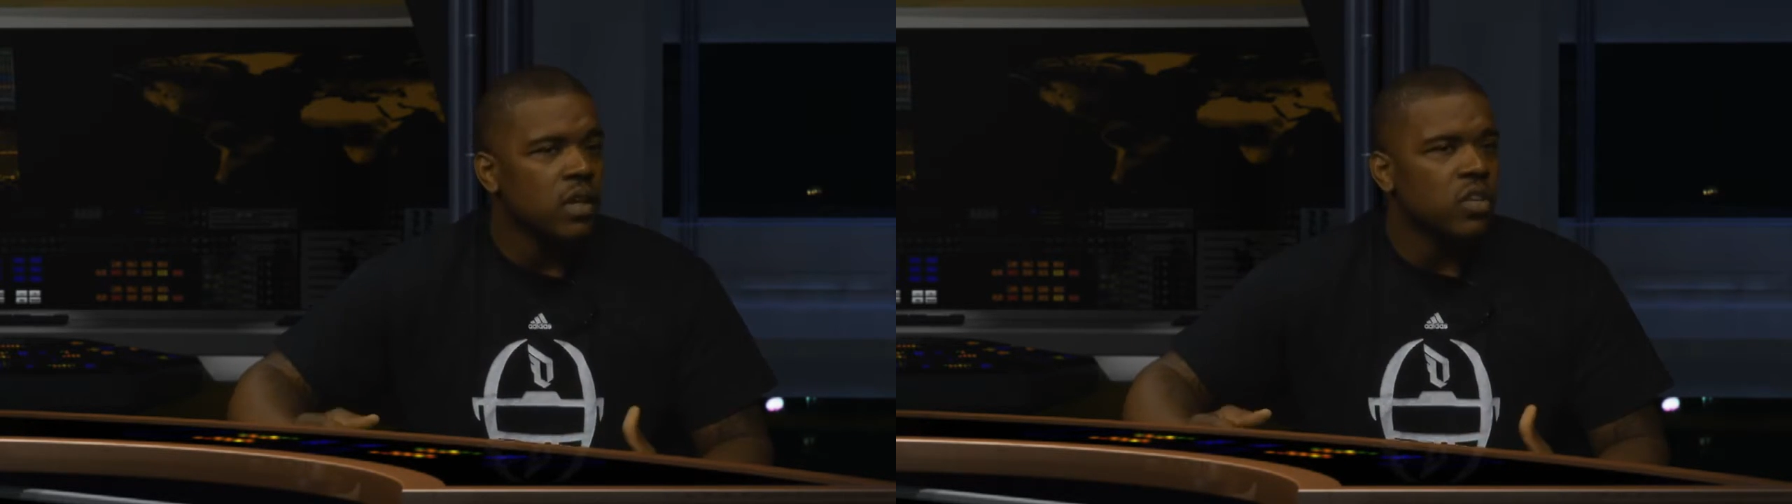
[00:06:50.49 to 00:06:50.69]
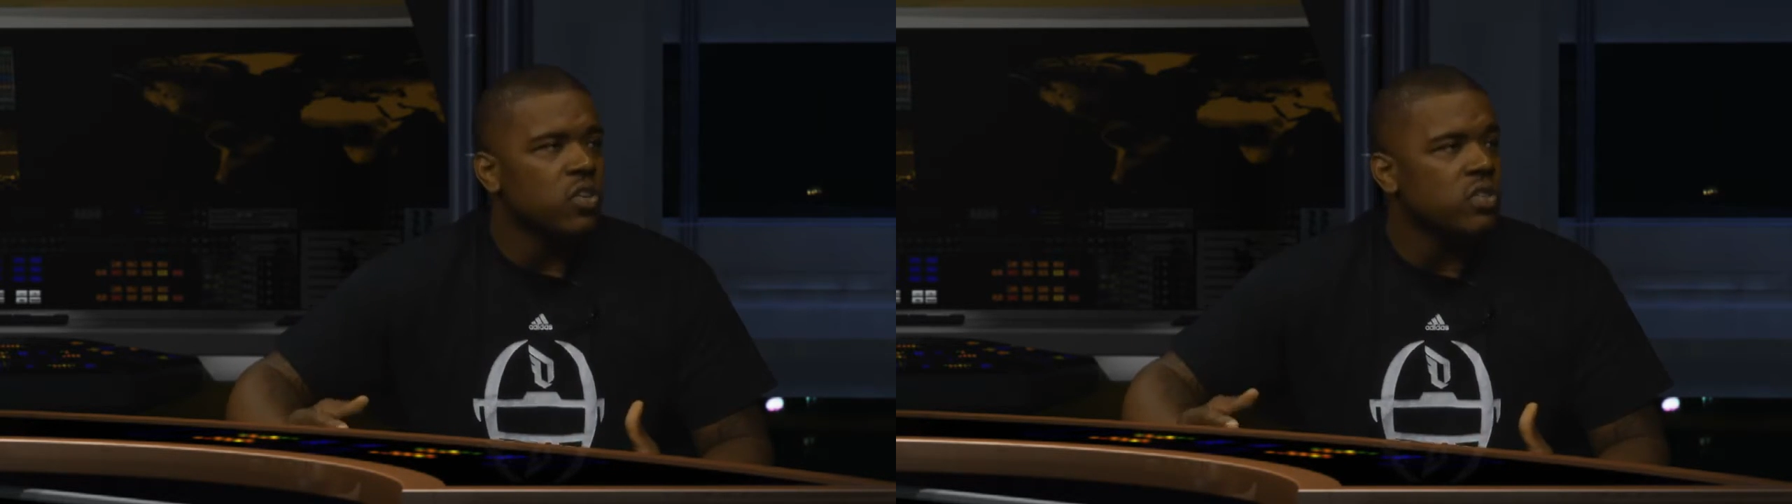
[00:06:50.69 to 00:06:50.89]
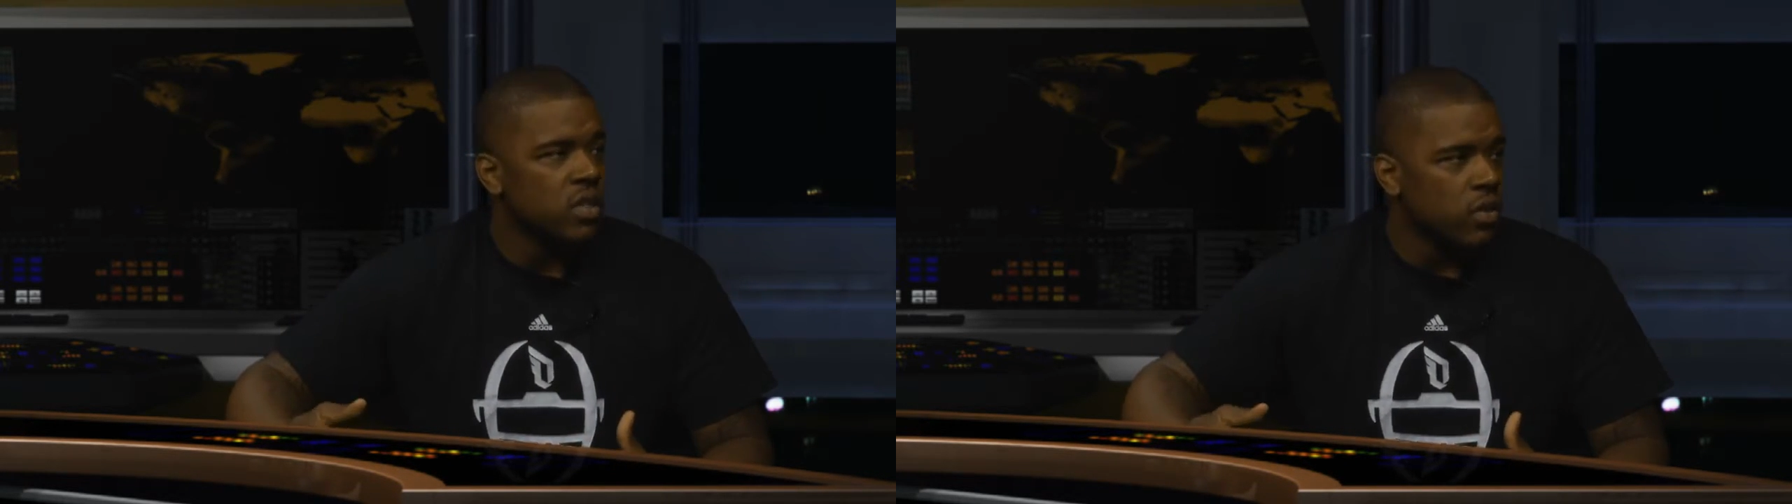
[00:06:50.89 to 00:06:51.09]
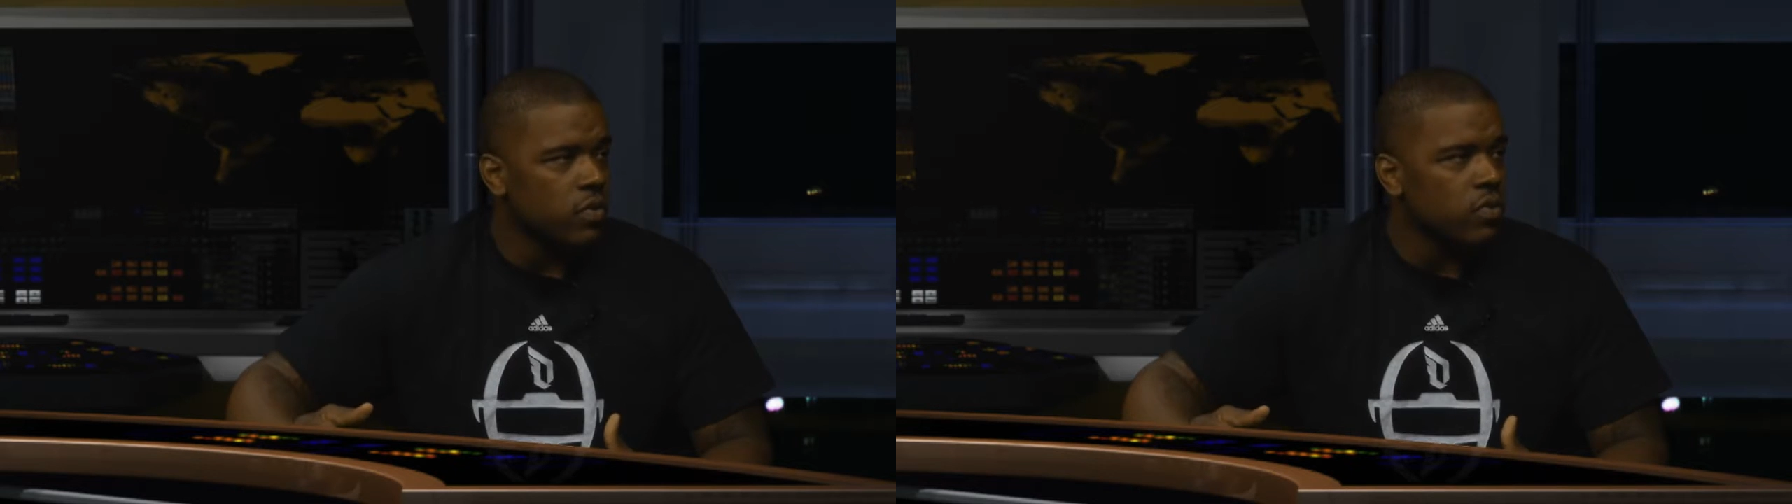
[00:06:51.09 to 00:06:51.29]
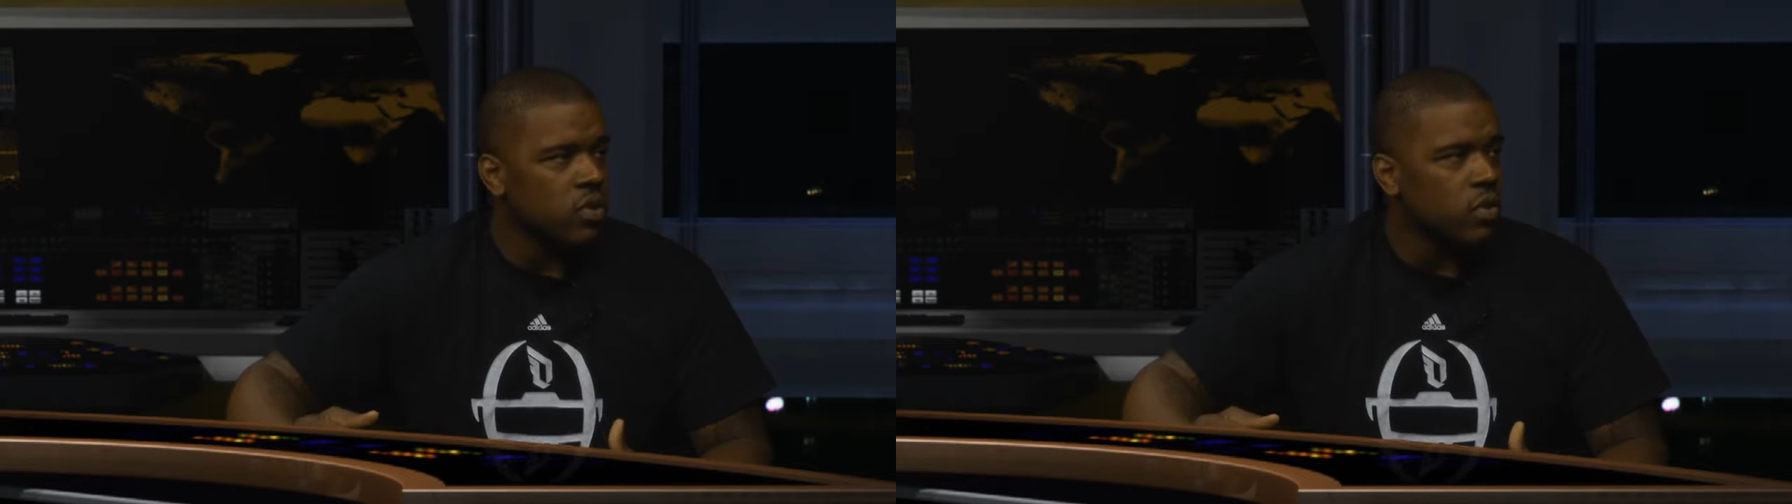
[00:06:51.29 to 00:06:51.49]

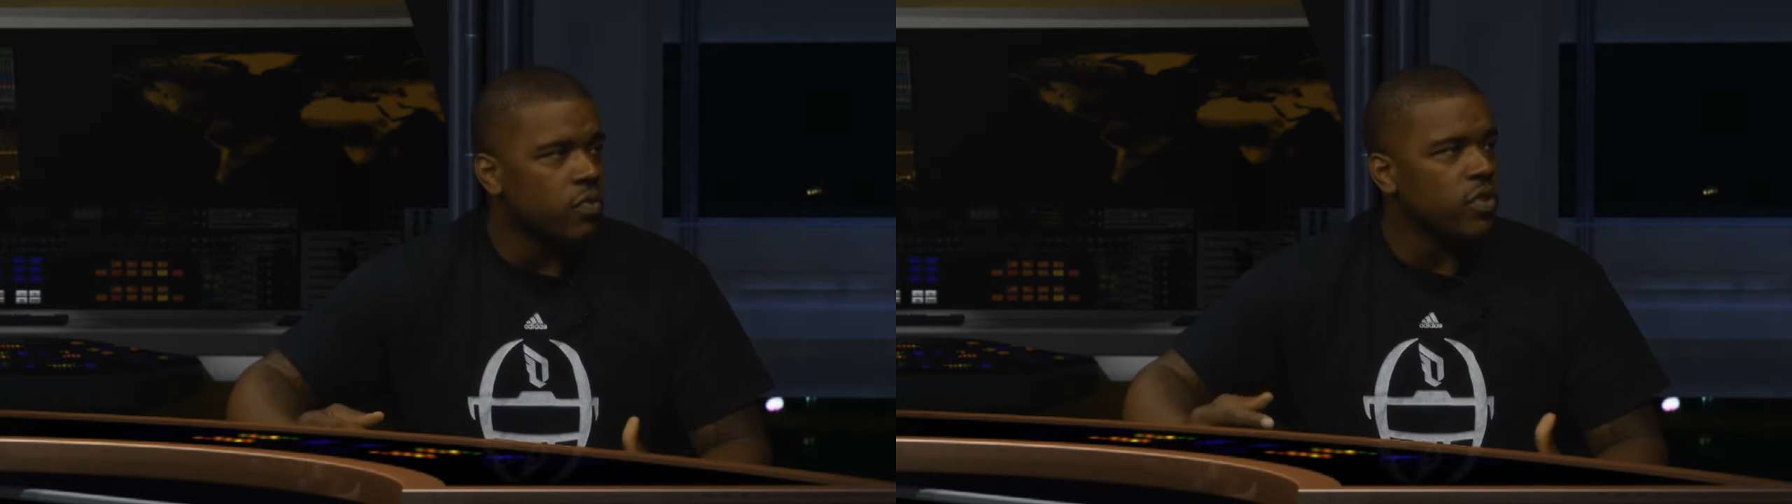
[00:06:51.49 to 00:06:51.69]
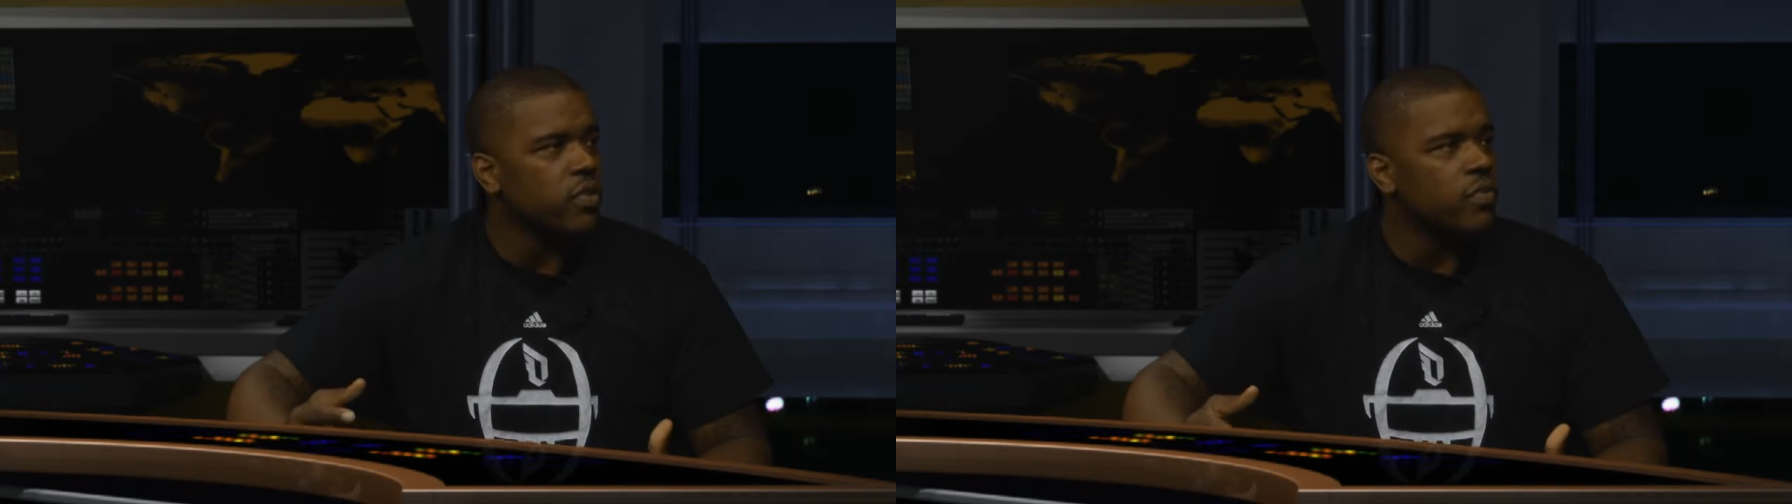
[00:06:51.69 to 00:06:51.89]
yourself, you know, free